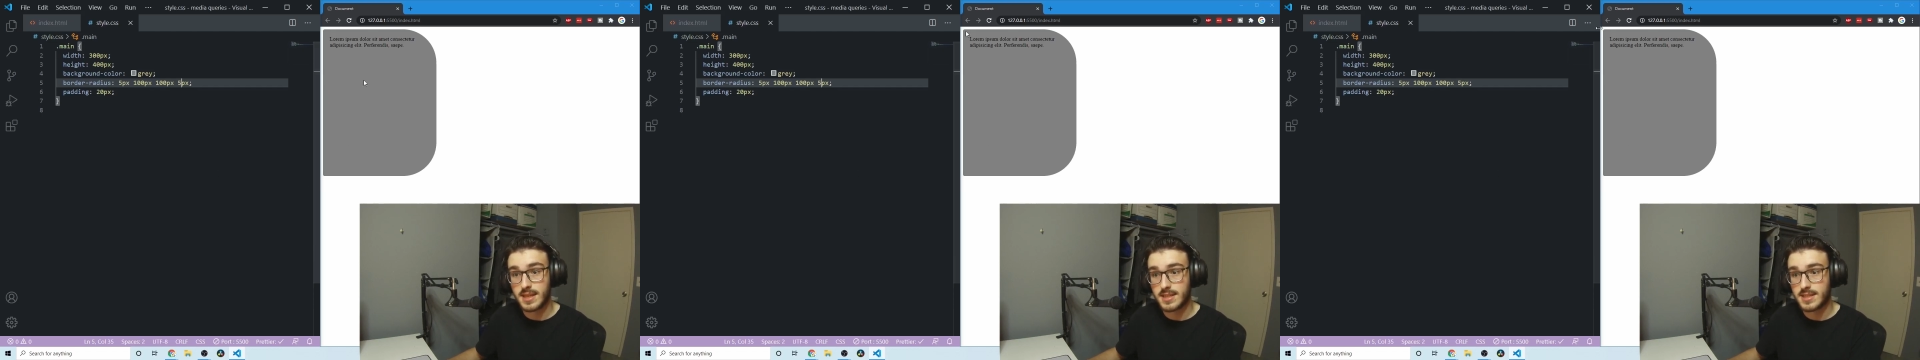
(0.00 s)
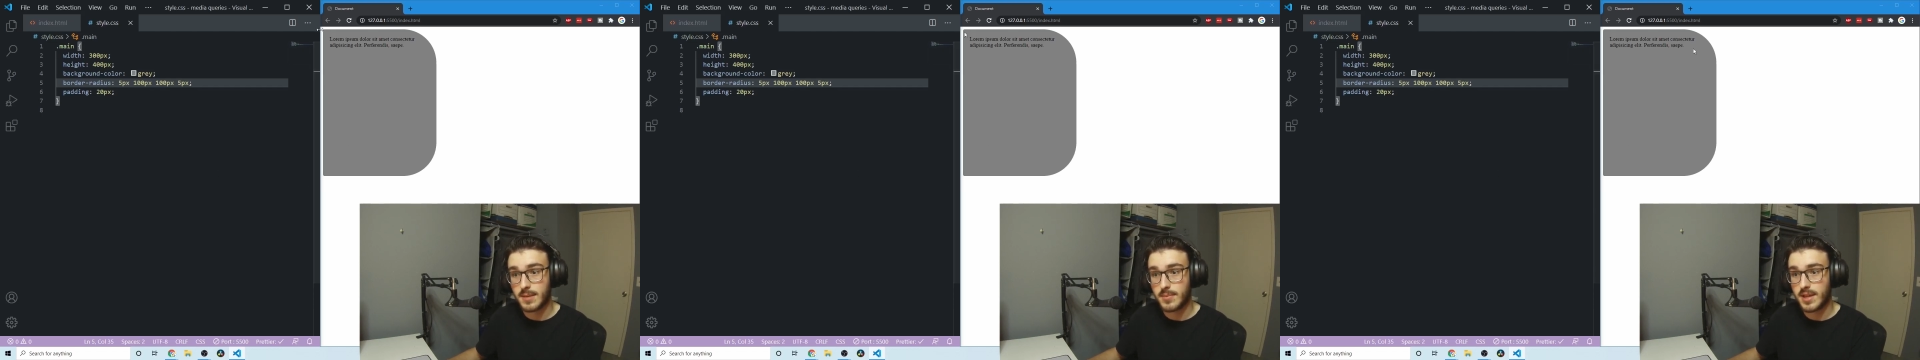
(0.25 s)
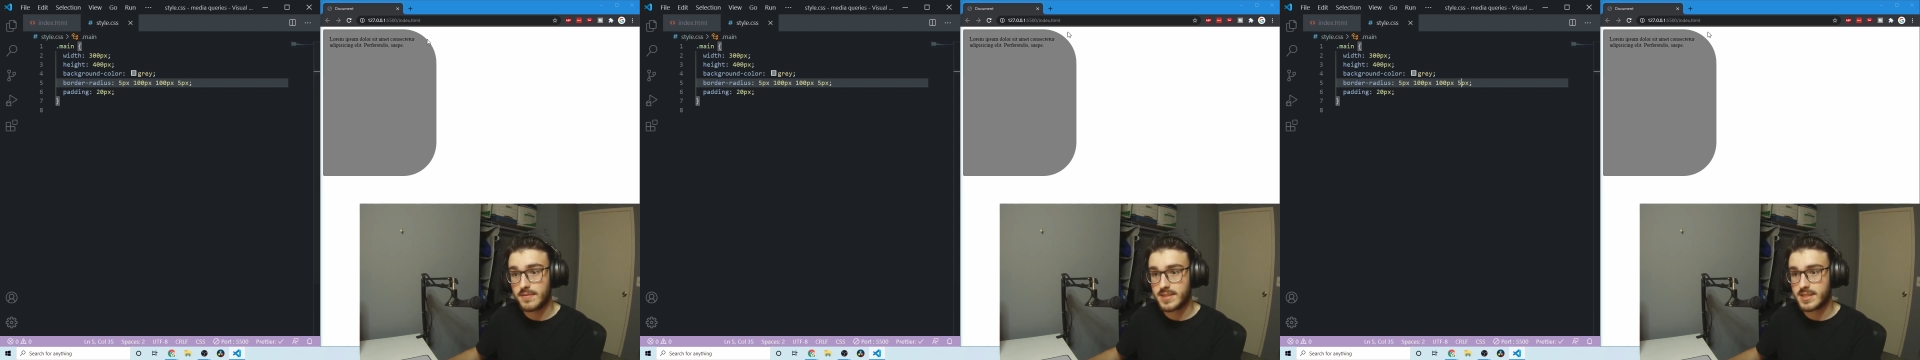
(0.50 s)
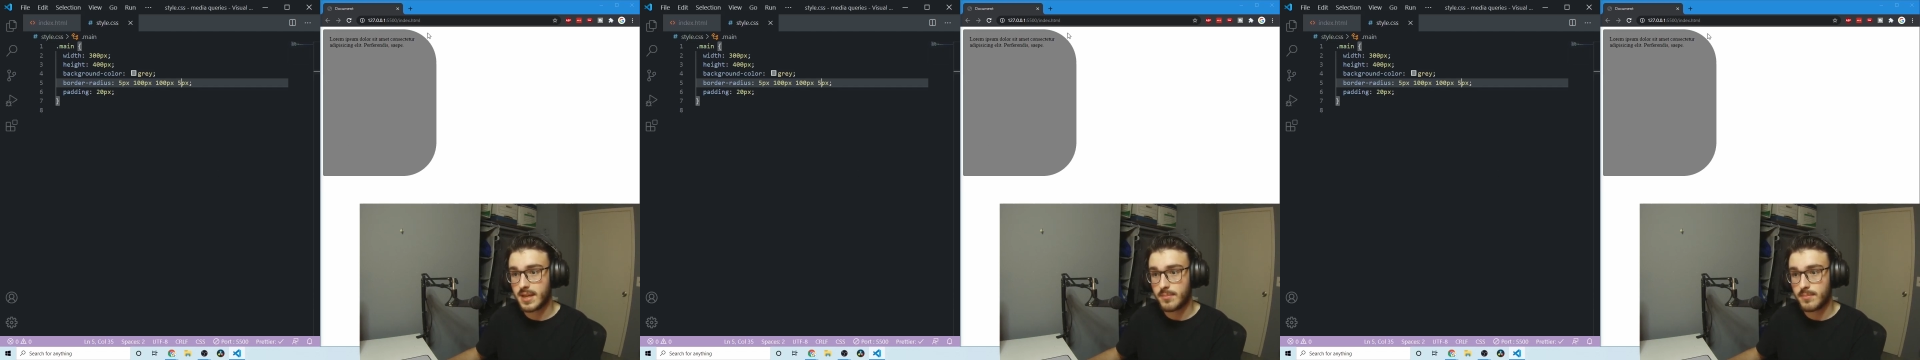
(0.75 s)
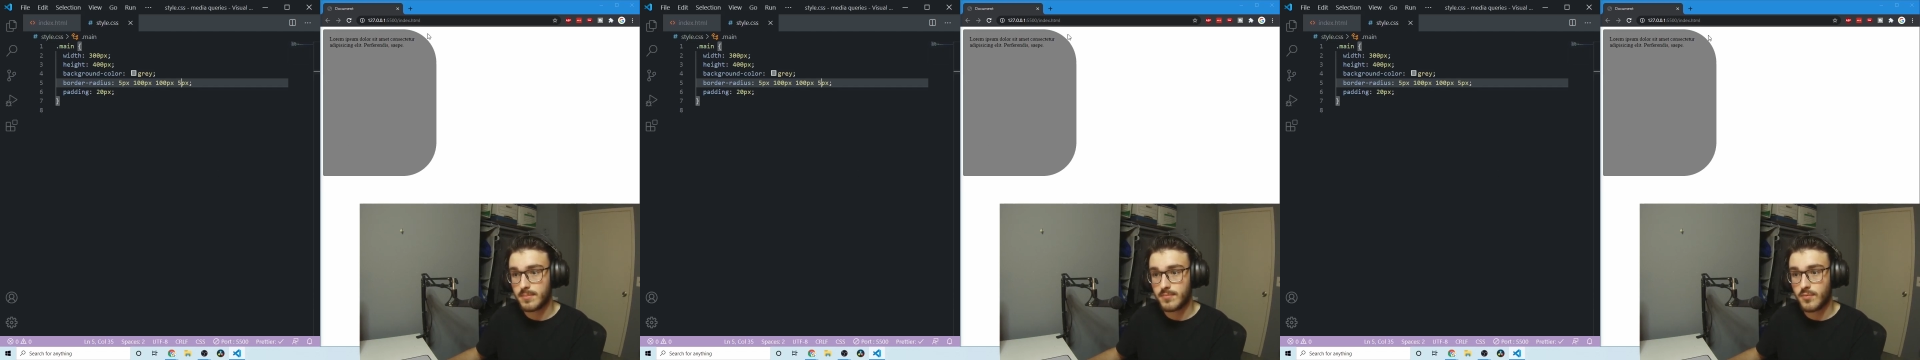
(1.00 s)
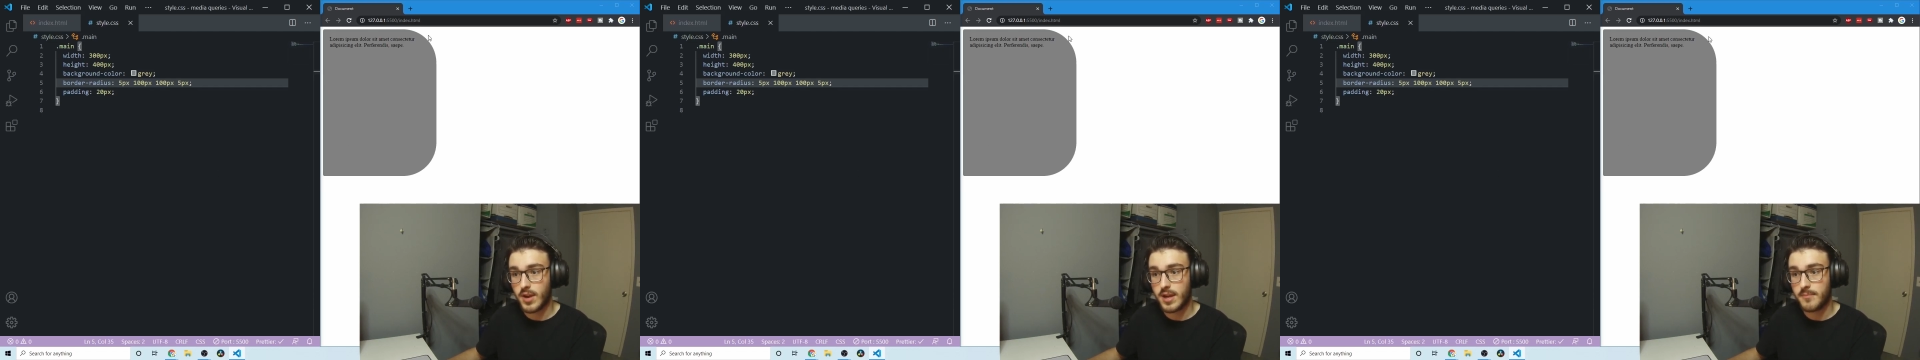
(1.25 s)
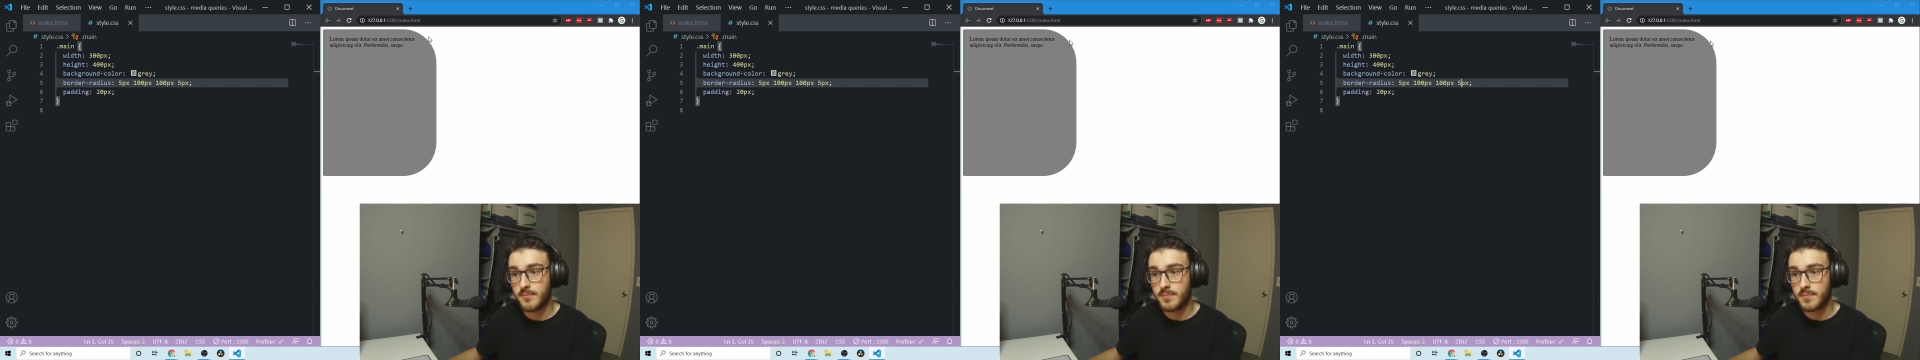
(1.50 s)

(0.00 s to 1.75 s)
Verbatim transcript: Uh, top left, top right,